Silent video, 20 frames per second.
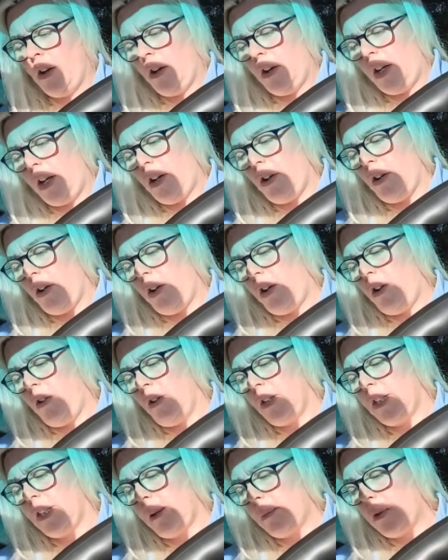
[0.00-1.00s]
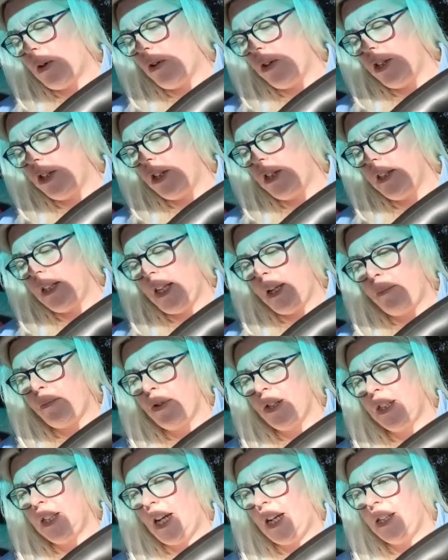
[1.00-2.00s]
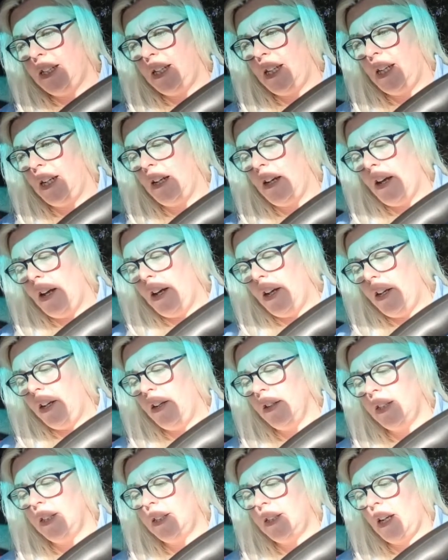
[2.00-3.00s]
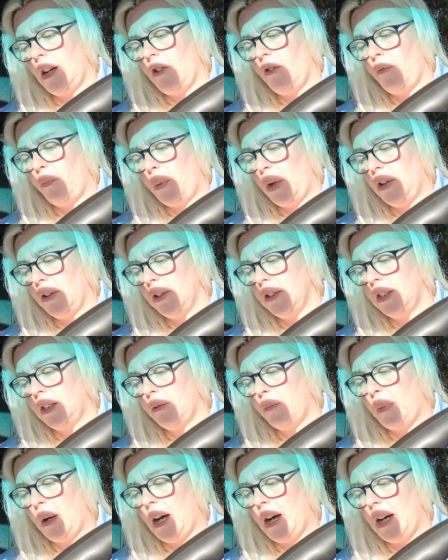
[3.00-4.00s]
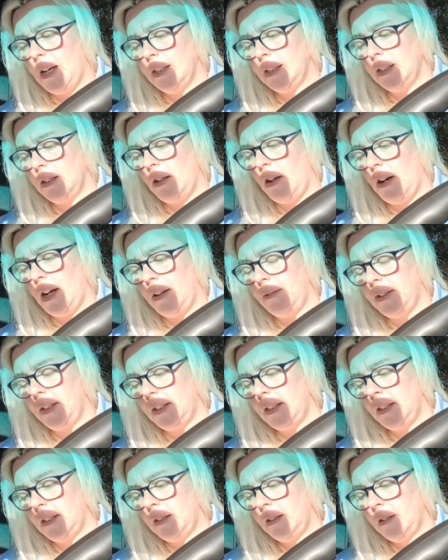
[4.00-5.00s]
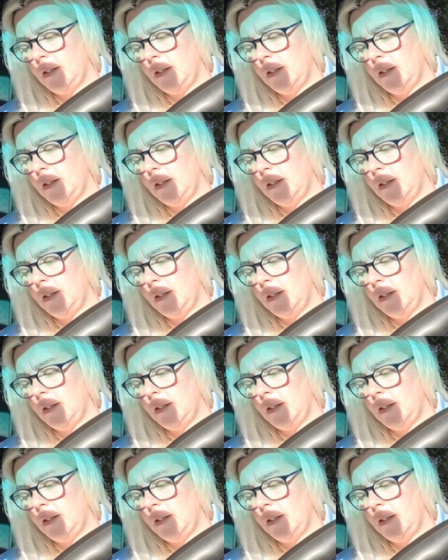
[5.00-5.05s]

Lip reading: you know, you're subconsciously protecting yourself because of past lives.